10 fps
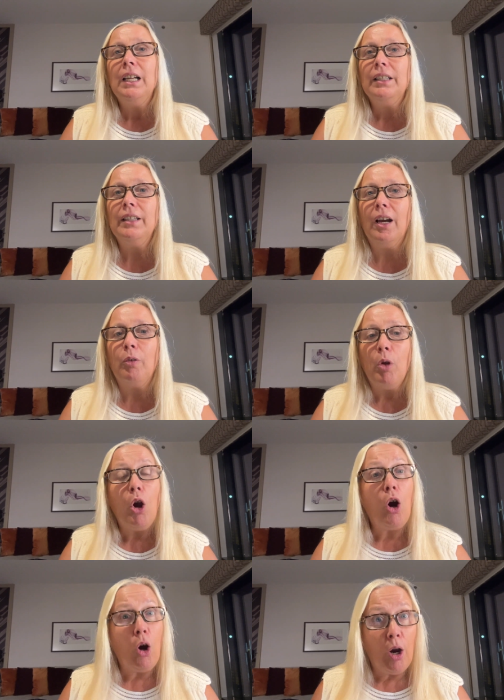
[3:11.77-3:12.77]
Now,
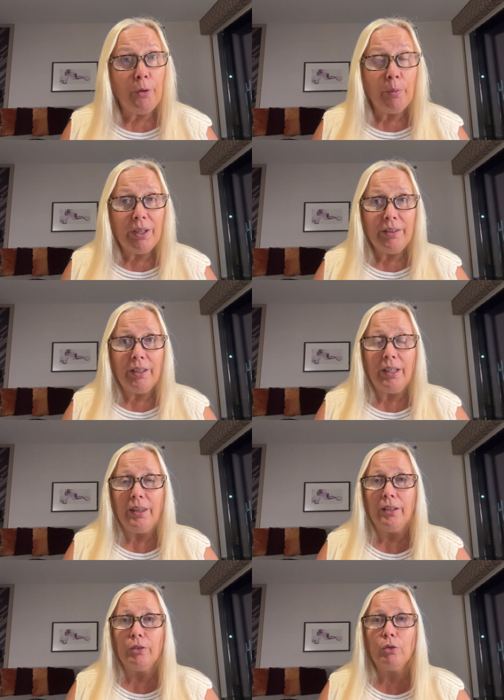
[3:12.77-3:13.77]
on Rent
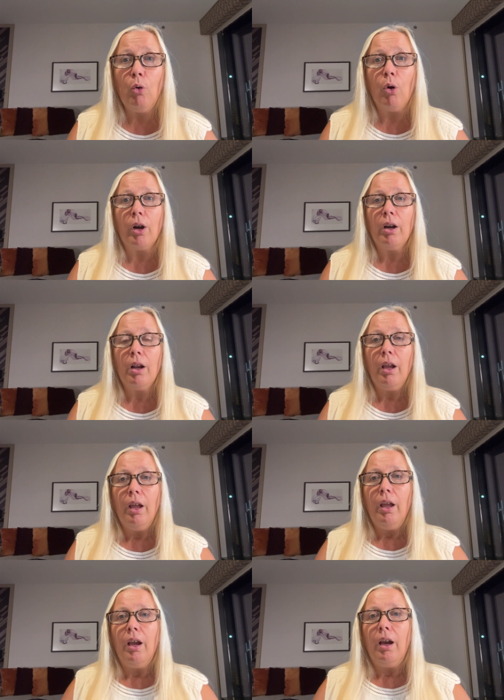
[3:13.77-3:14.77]
Anything Store,
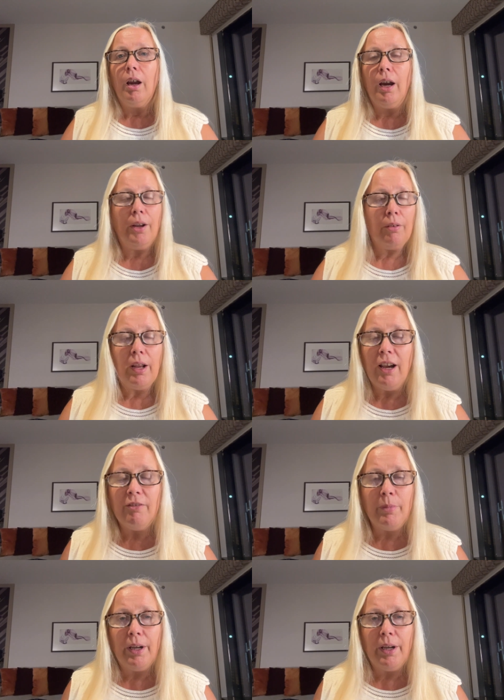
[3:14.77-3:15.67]
I don't have